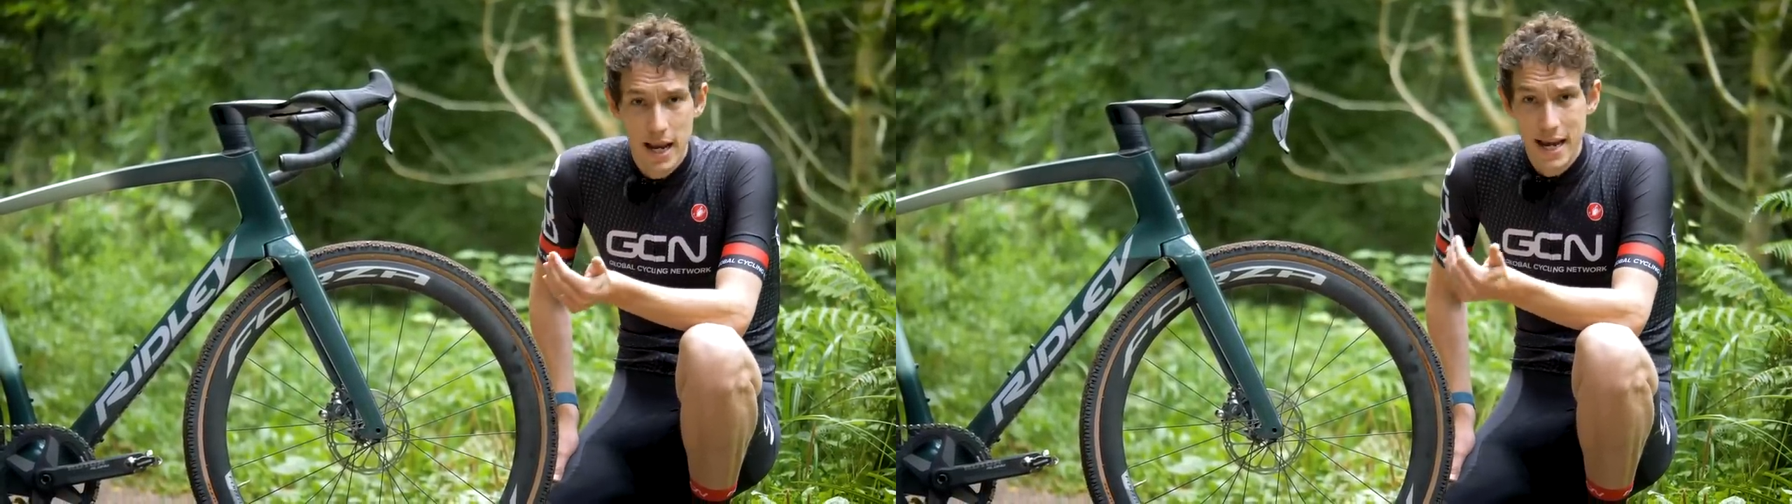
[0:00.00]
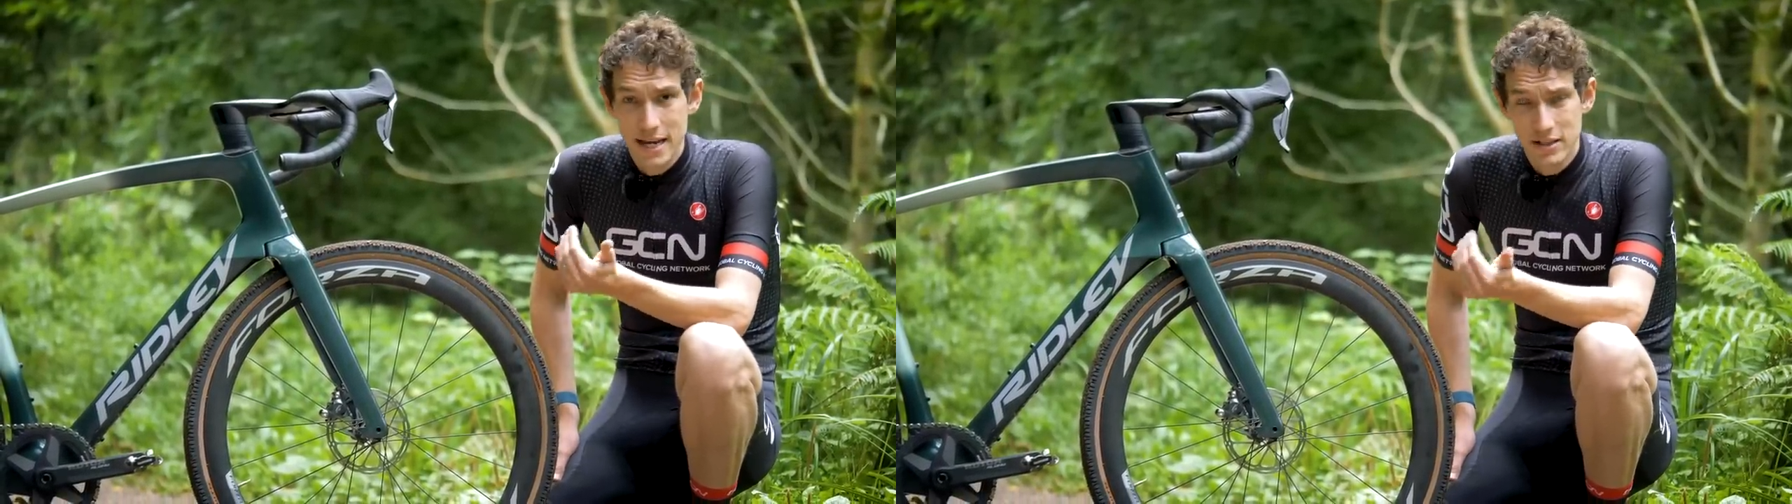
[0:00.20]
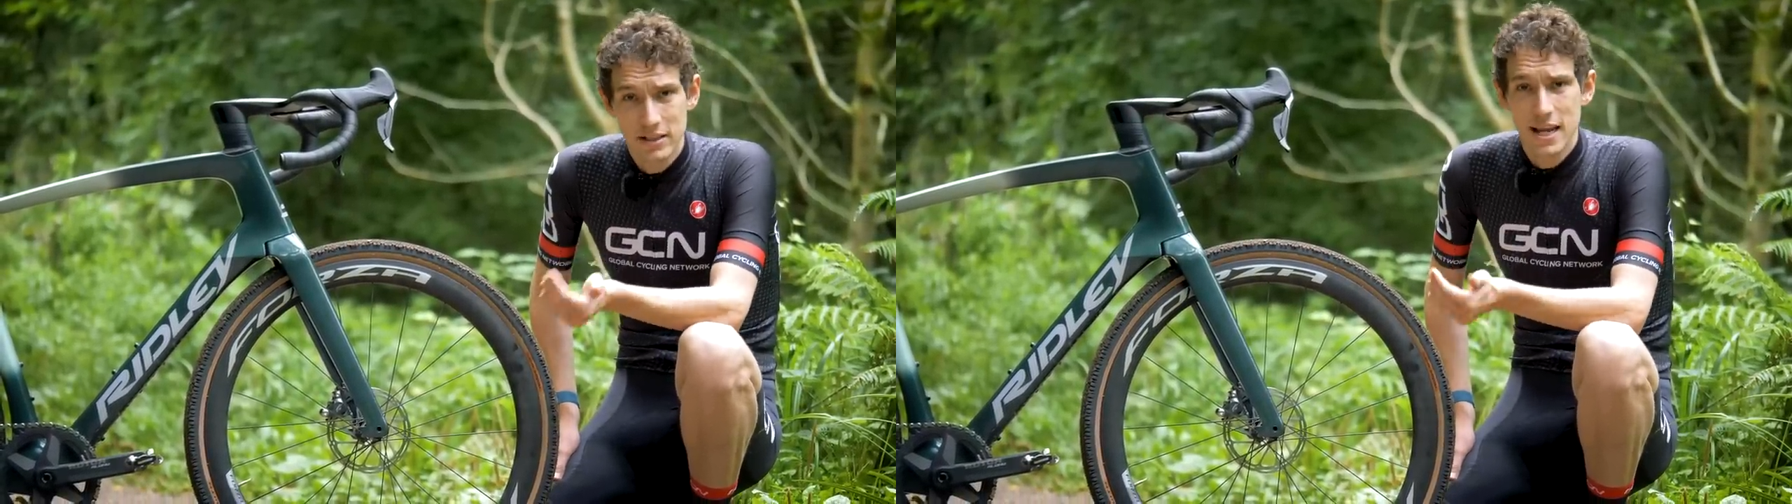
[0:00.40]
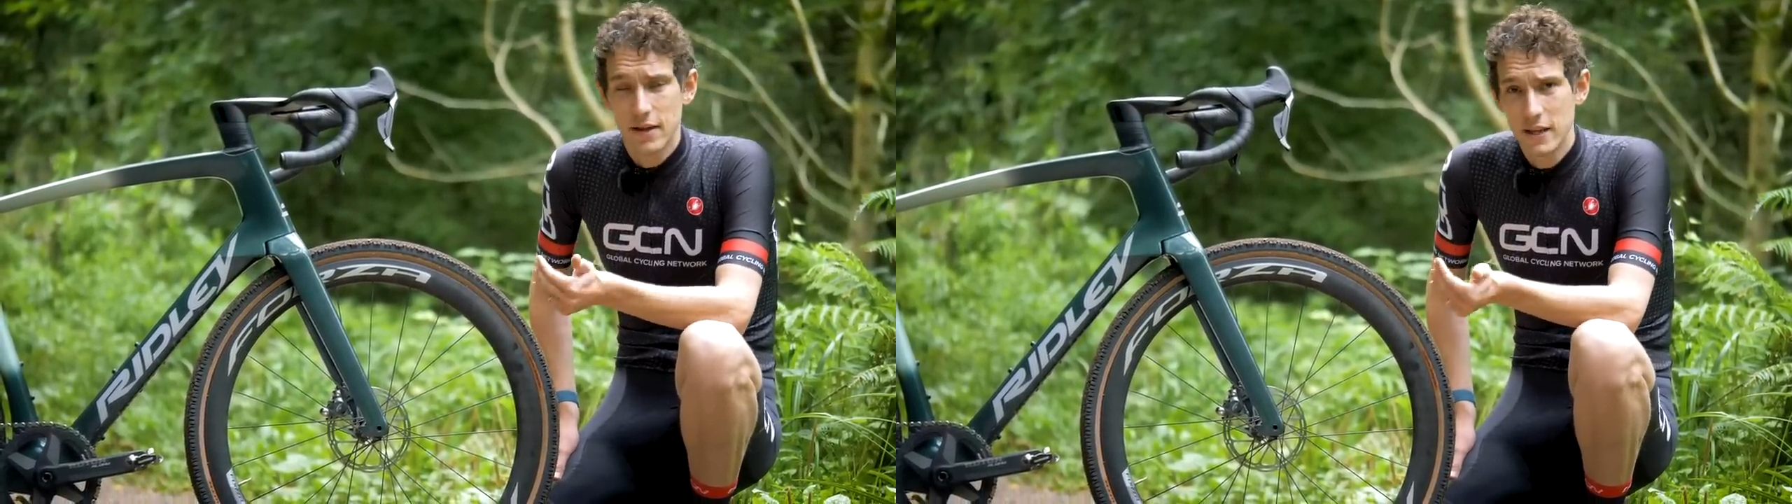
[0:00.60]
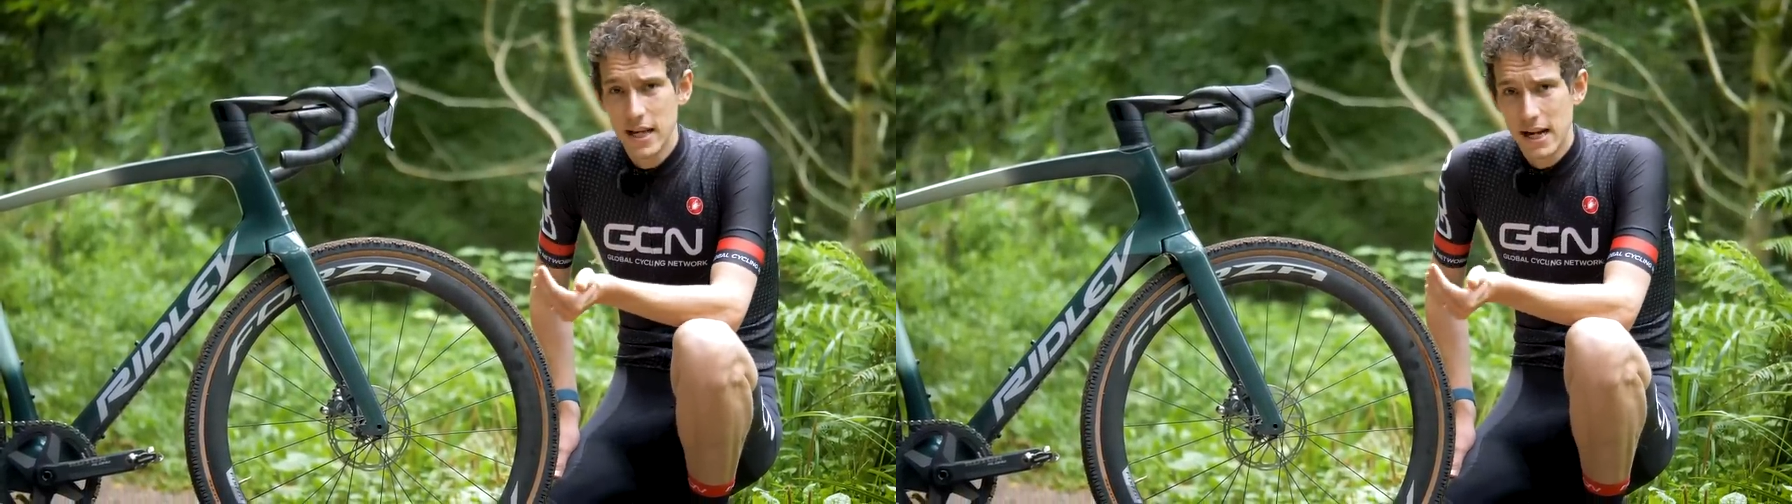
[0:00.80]
in
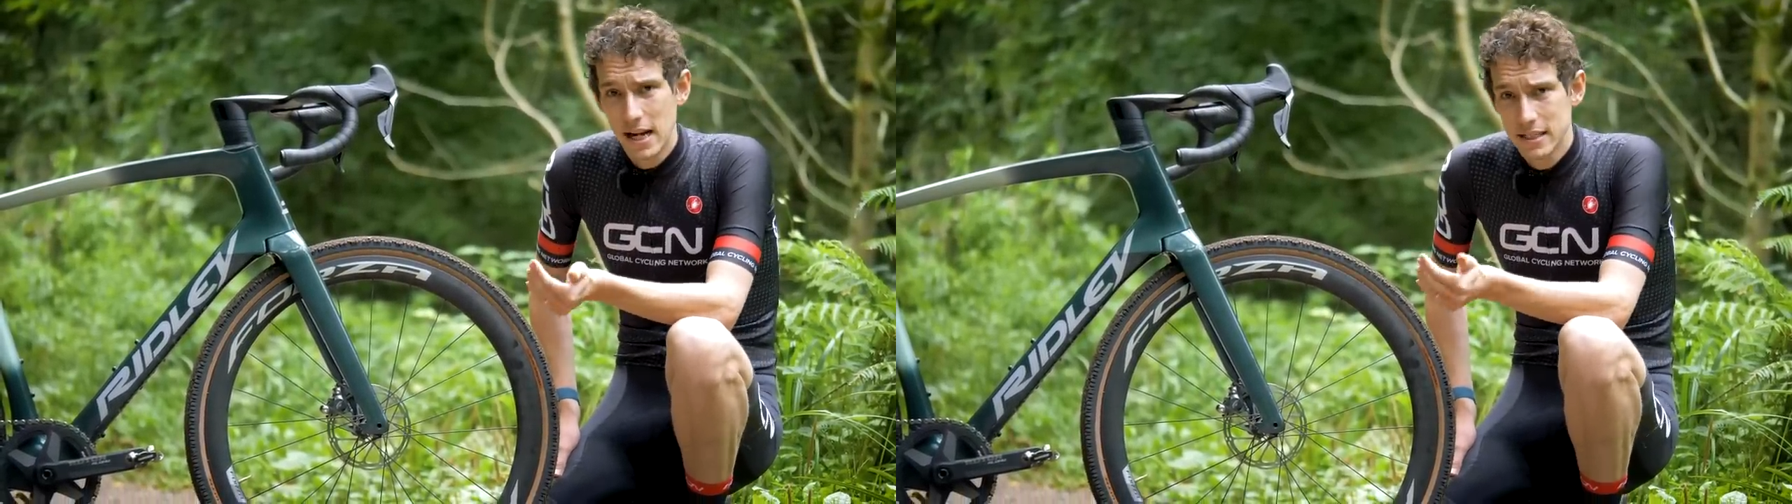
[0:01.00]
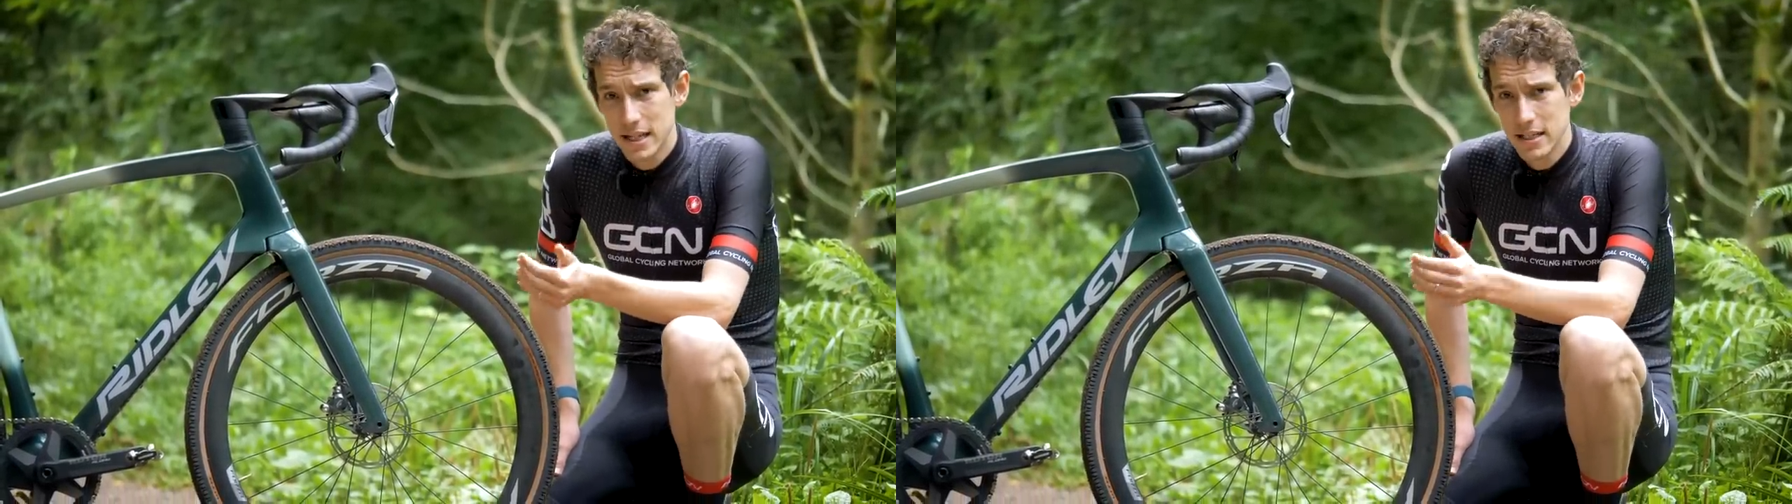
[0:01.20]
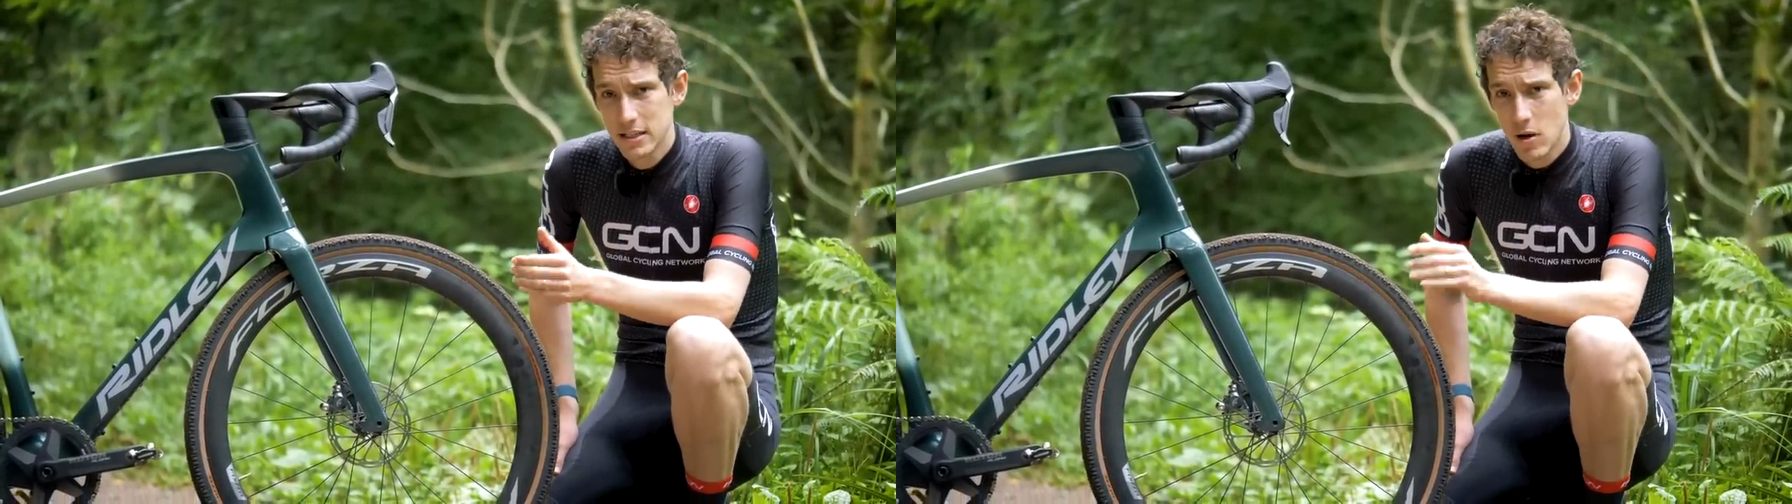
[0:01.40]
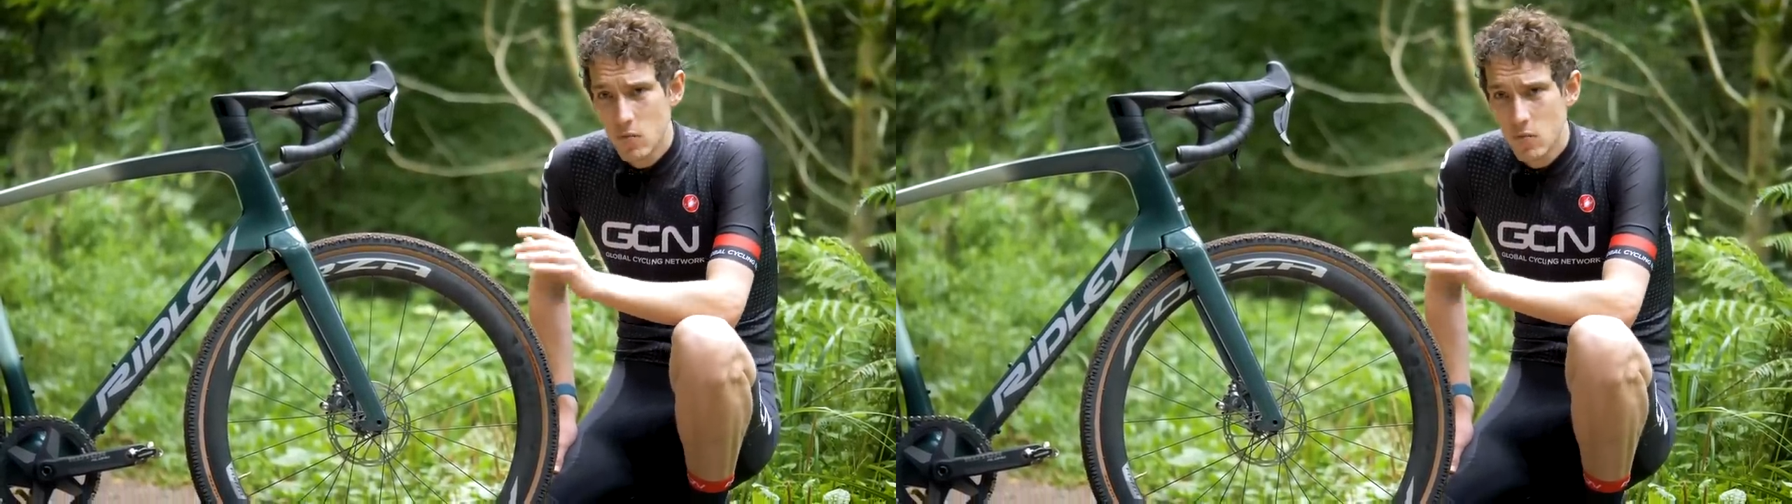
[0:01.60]
CFD analysis,